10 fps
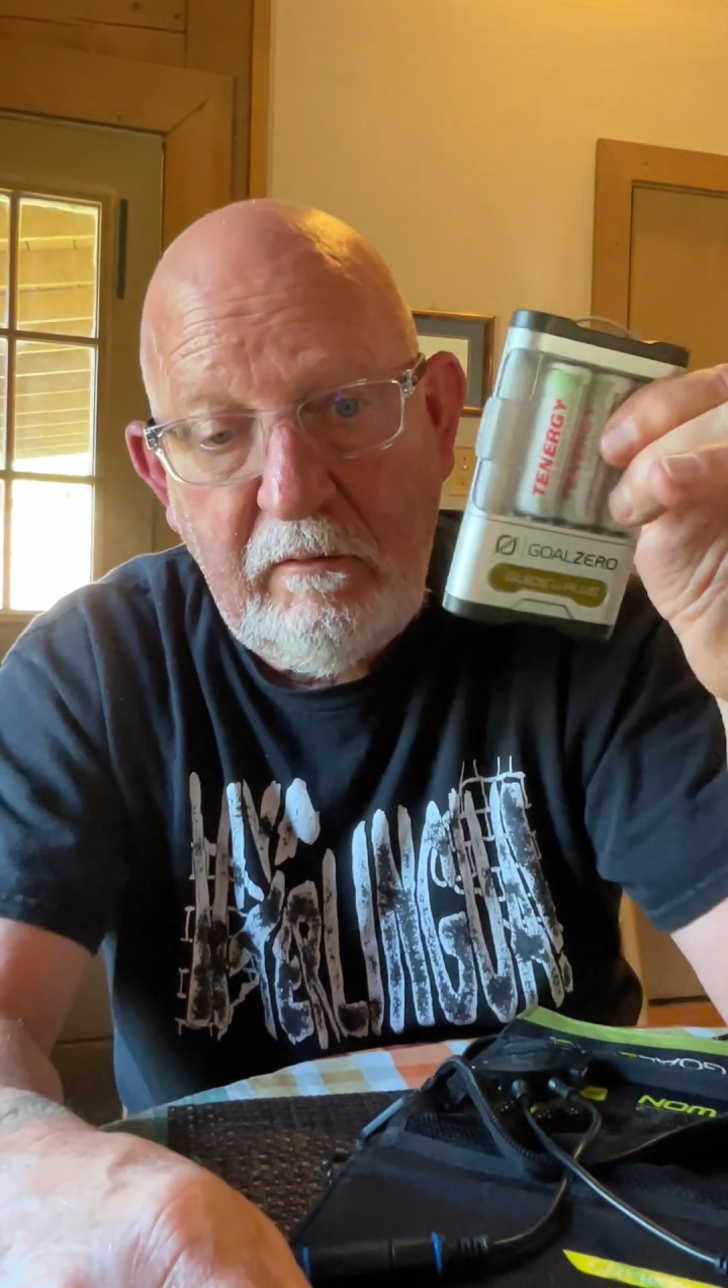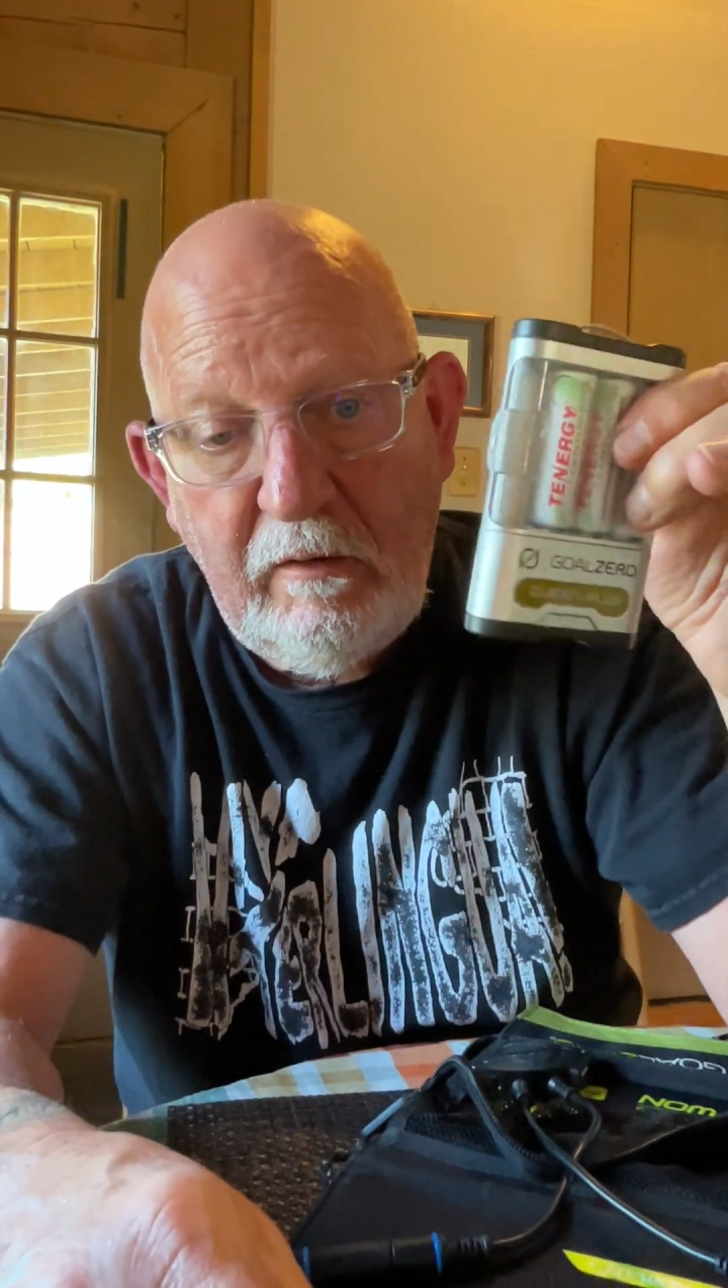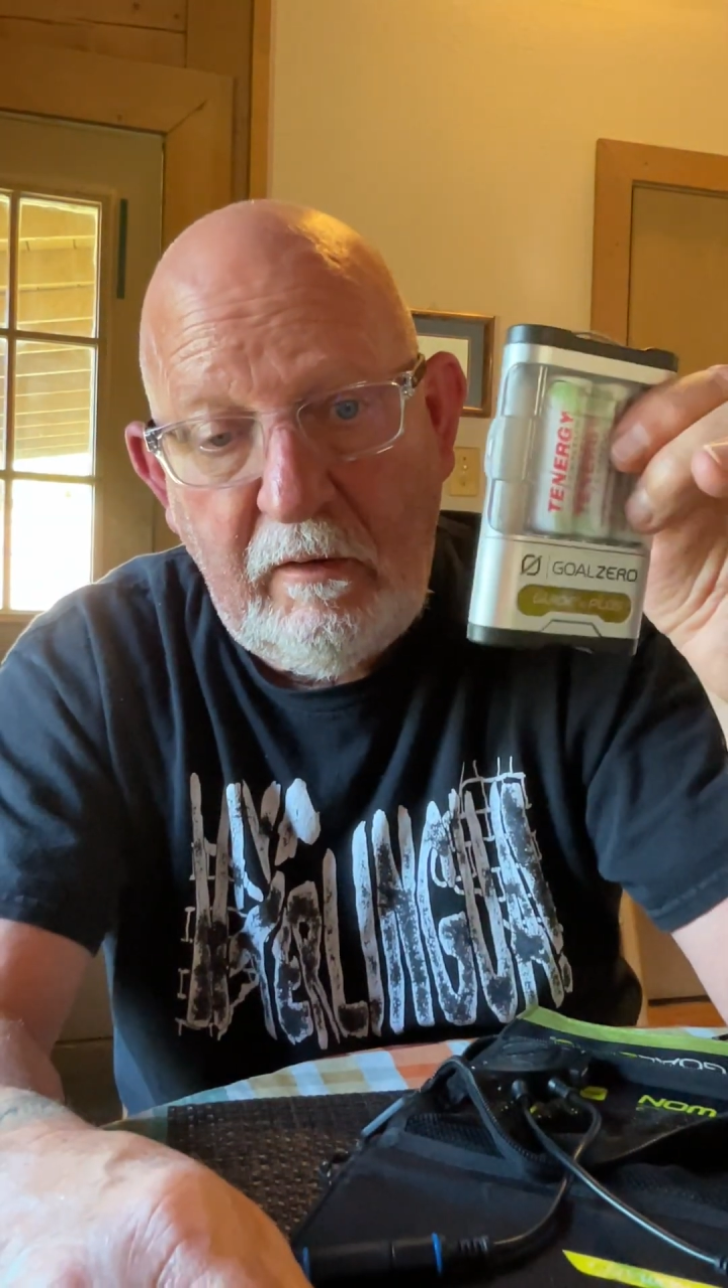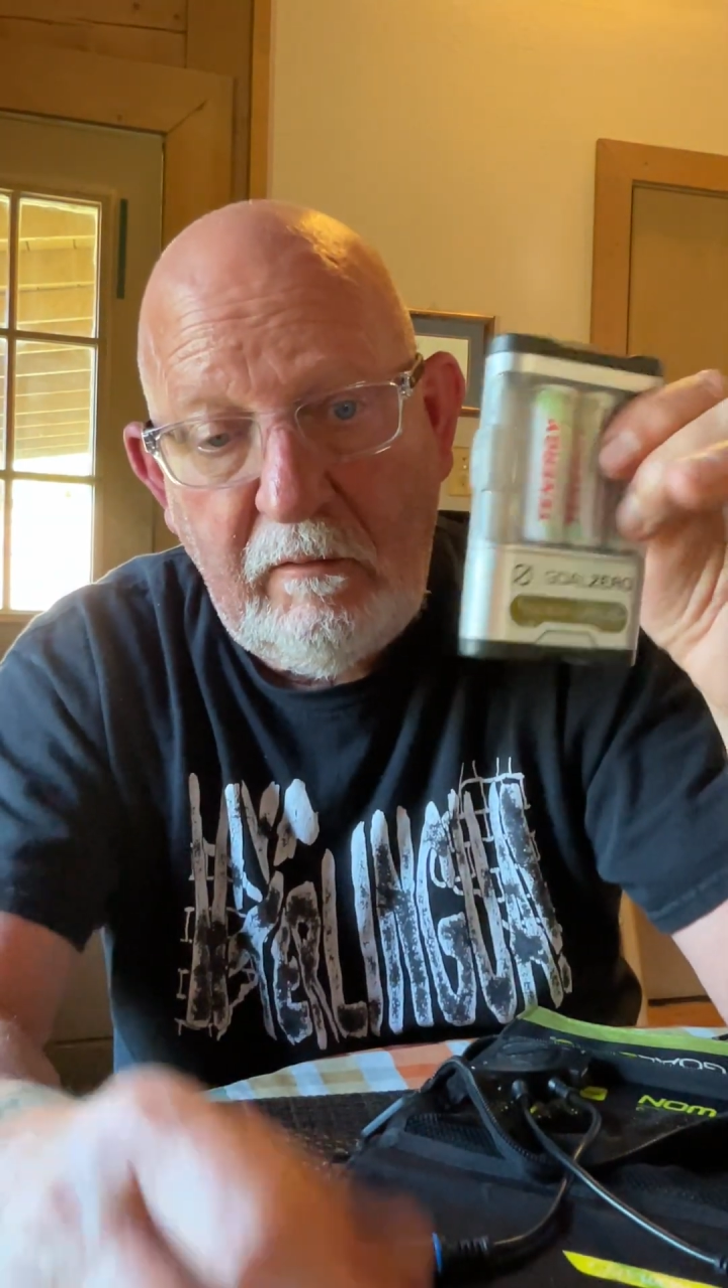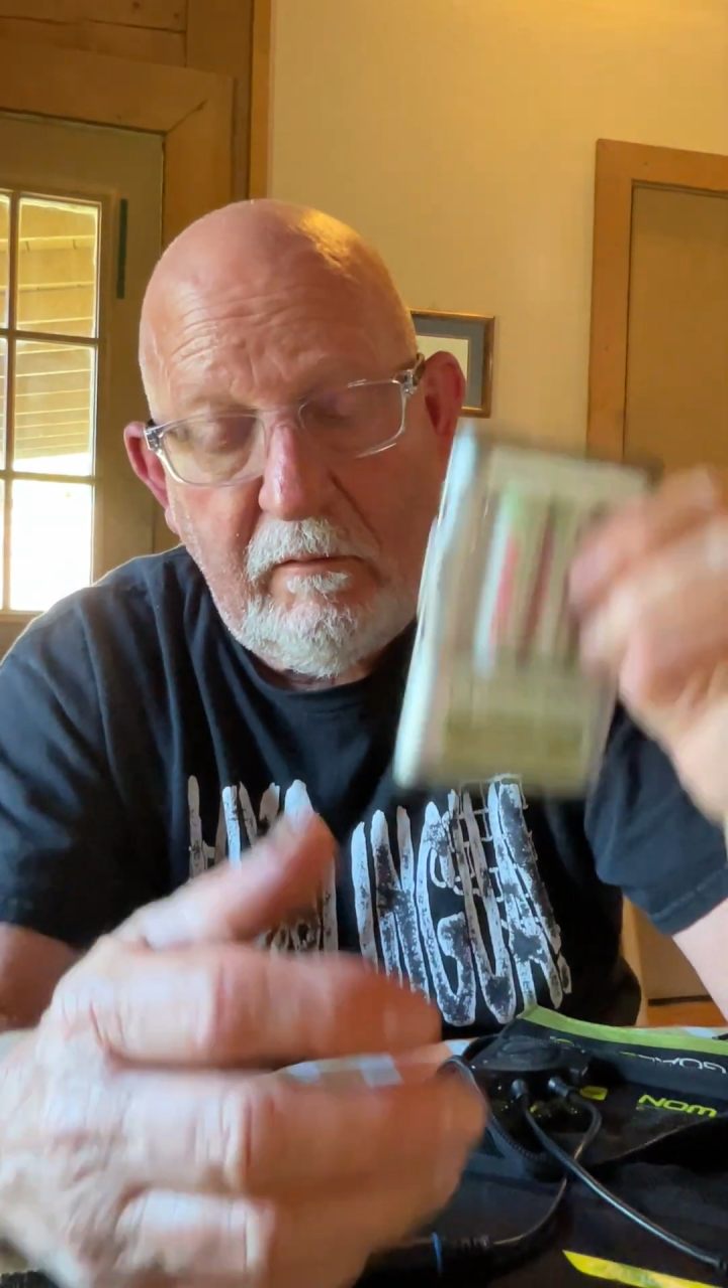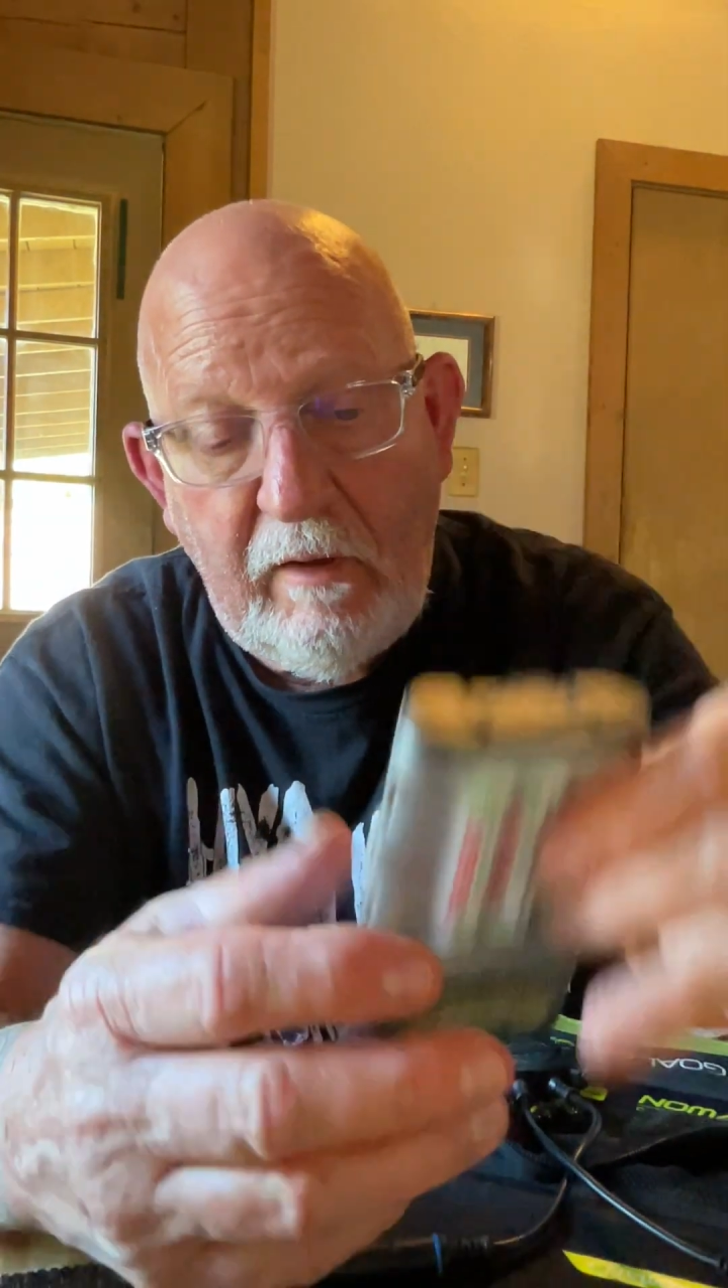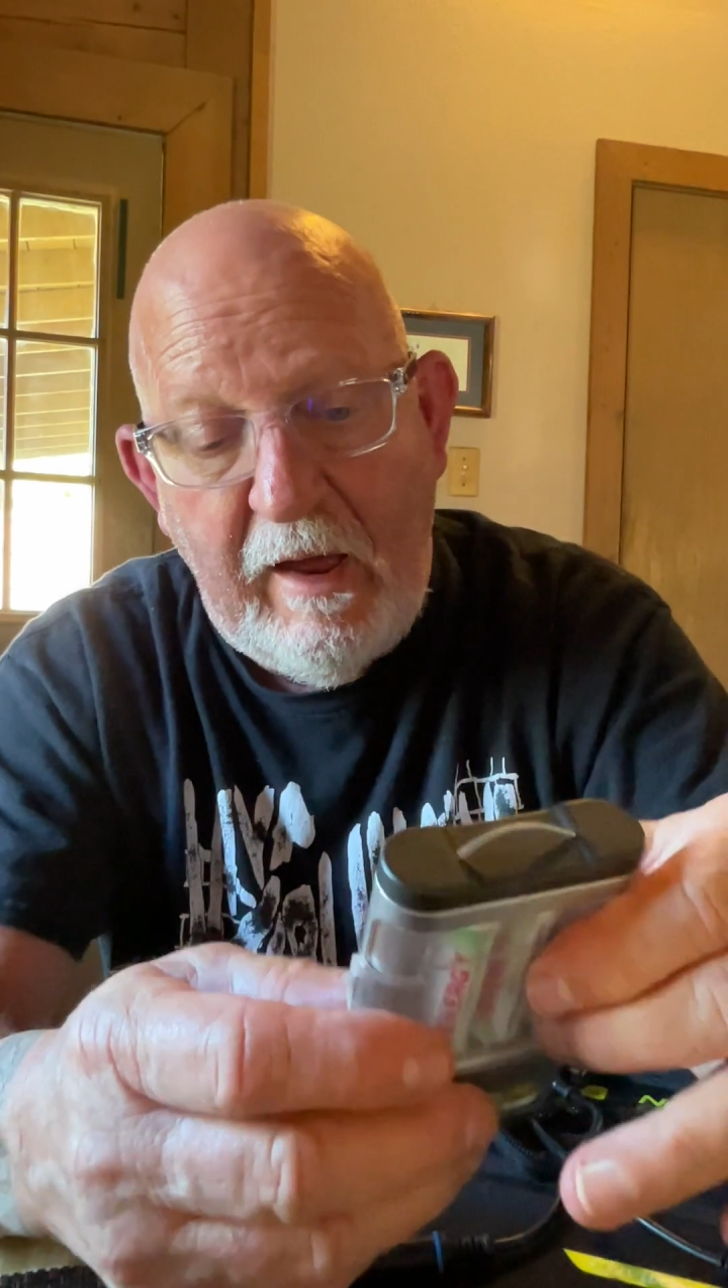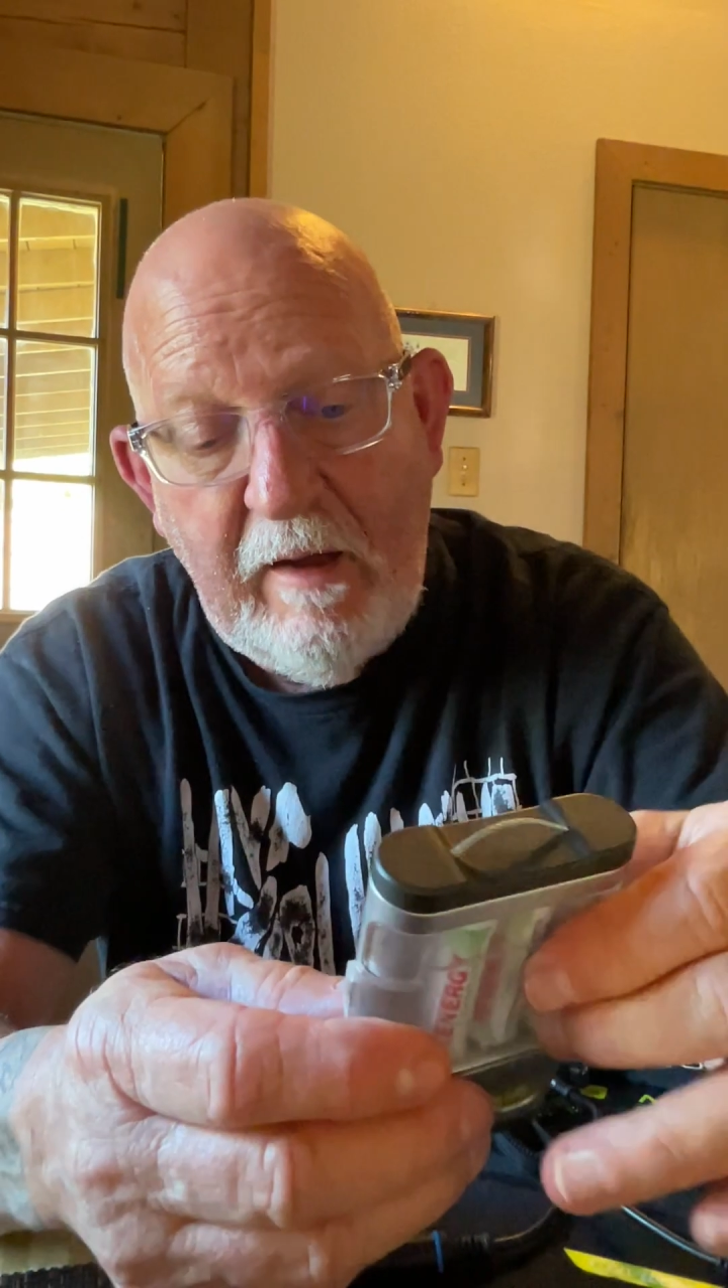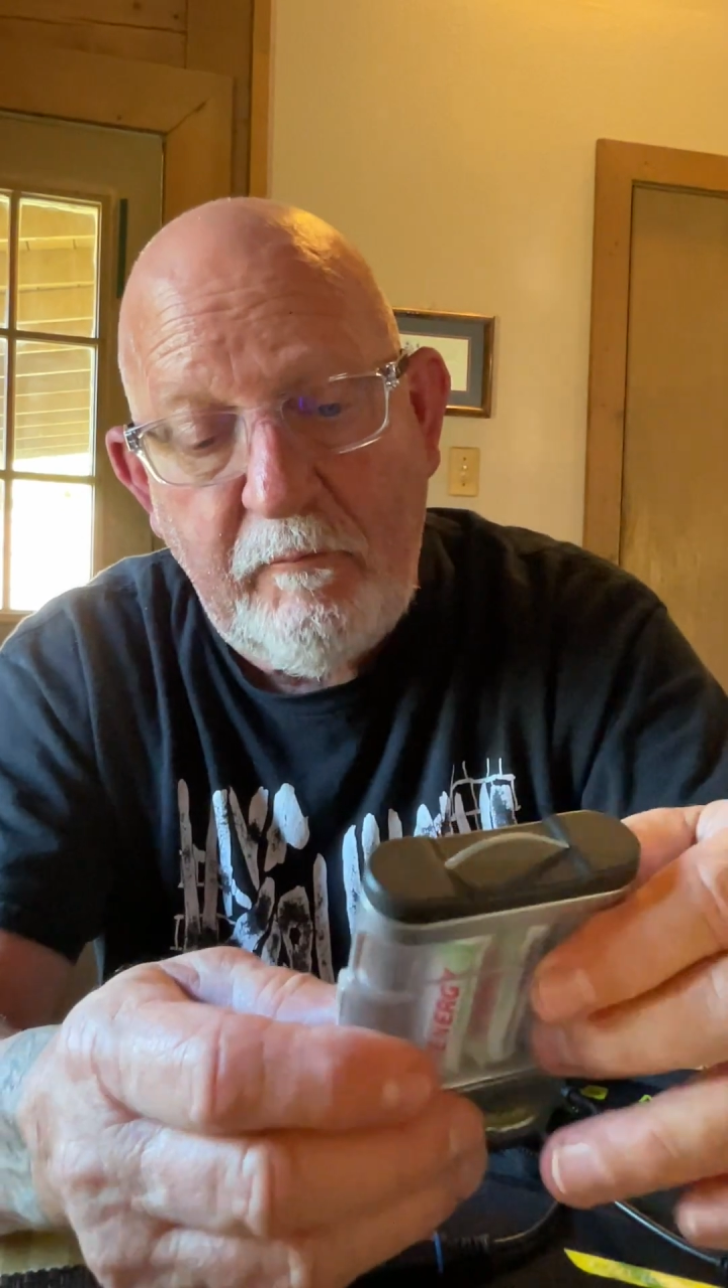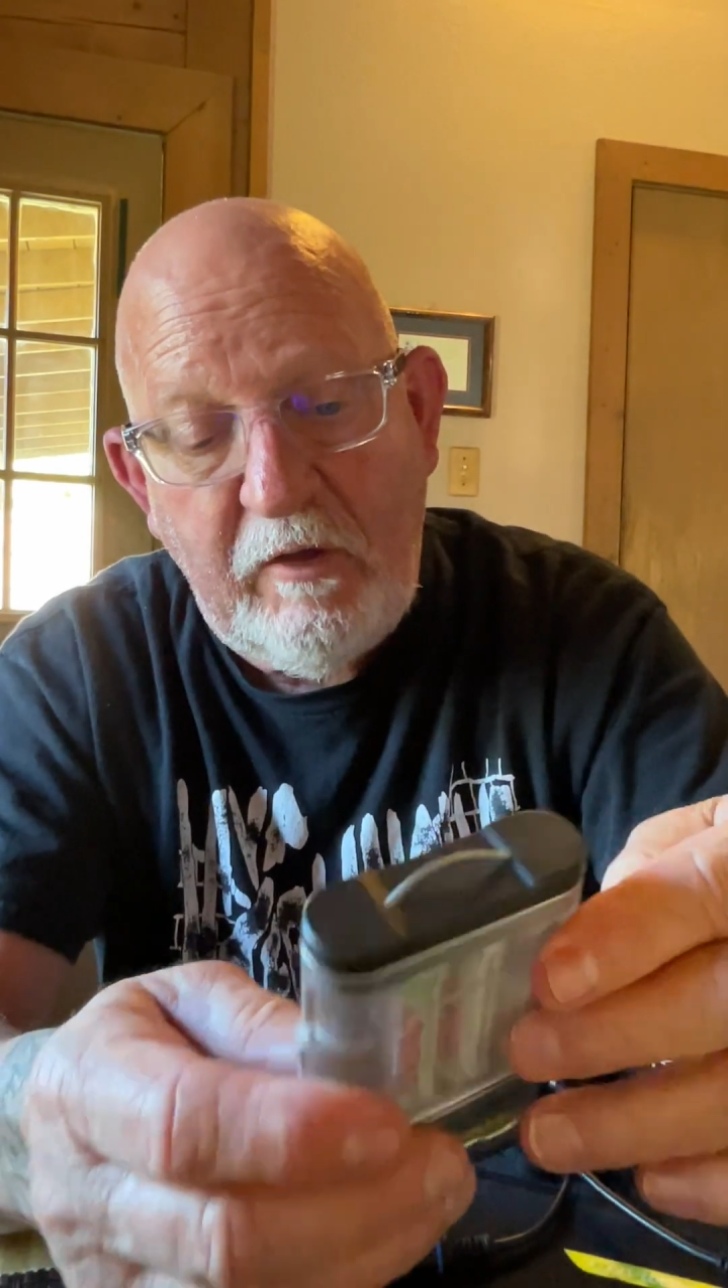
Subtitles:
little lamp